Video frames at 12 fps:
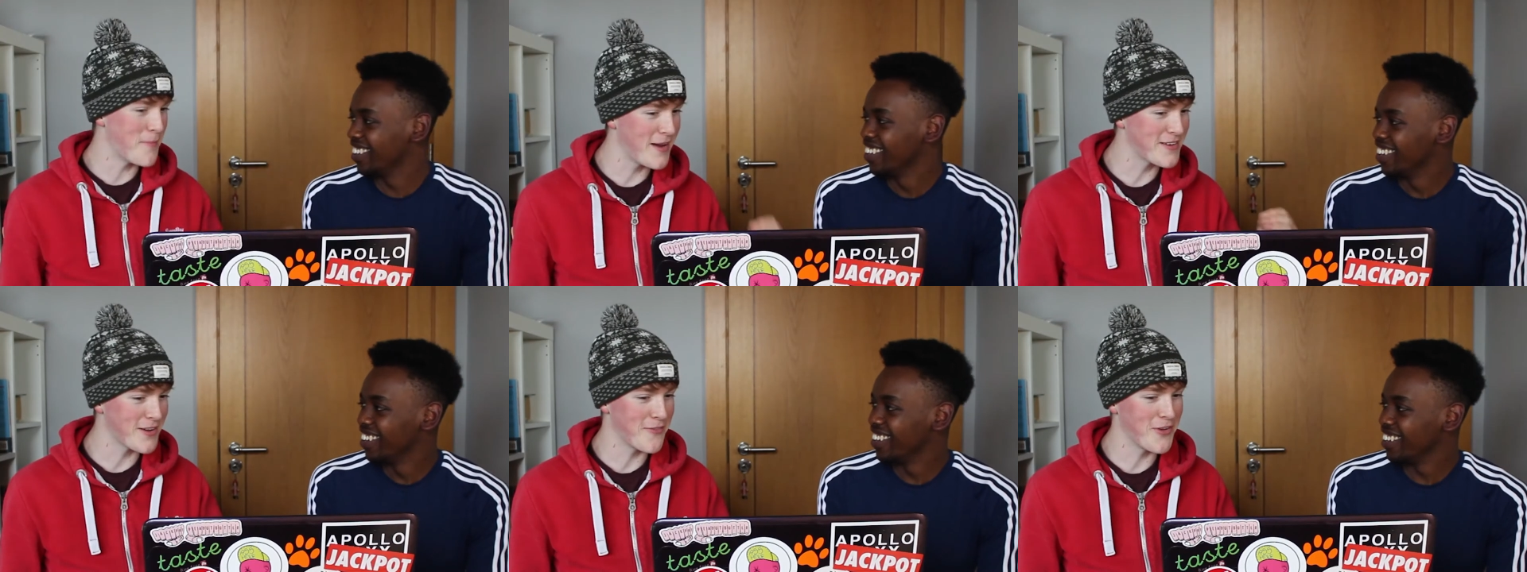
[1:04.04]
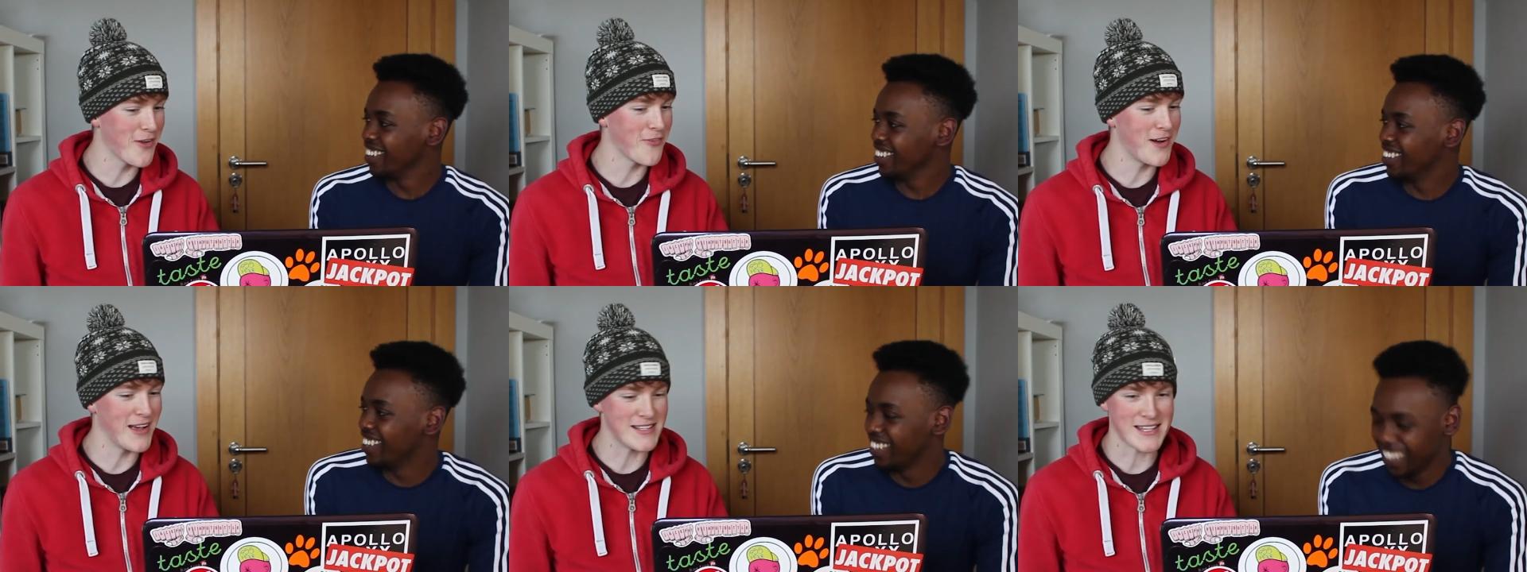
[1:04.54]
Speaker 1: amount of
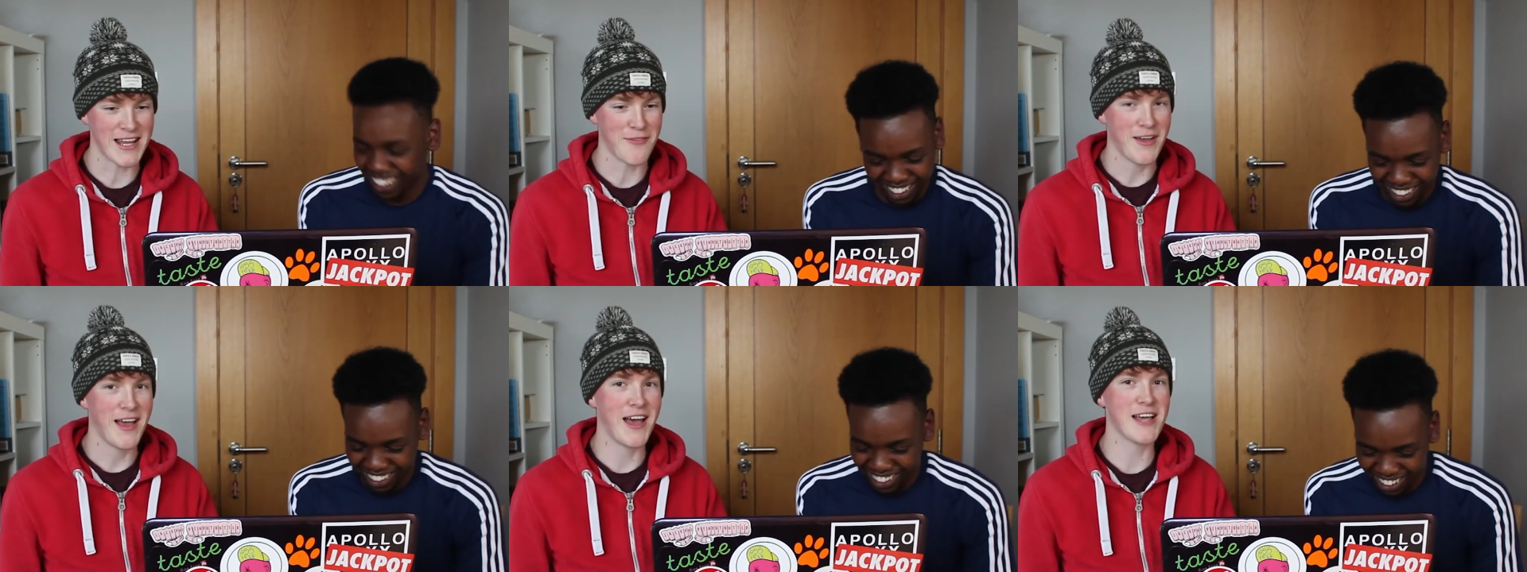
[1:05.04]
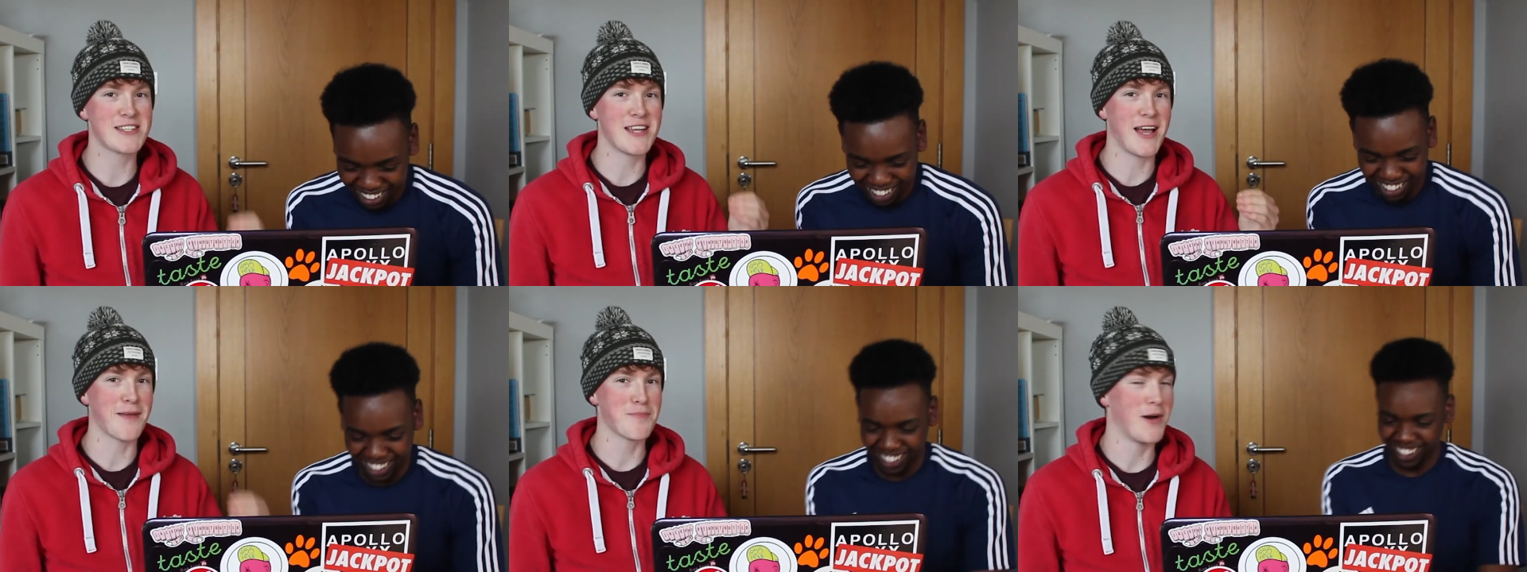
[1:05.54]
your vines that have
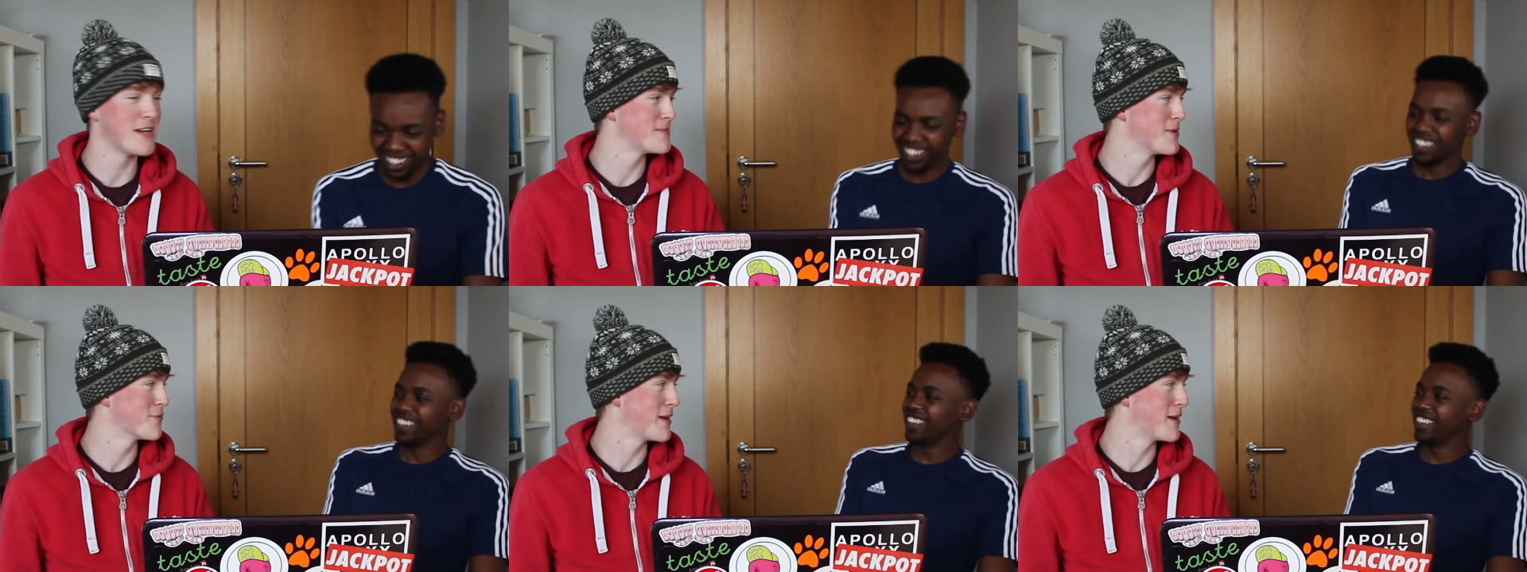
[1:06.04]
hashtag possible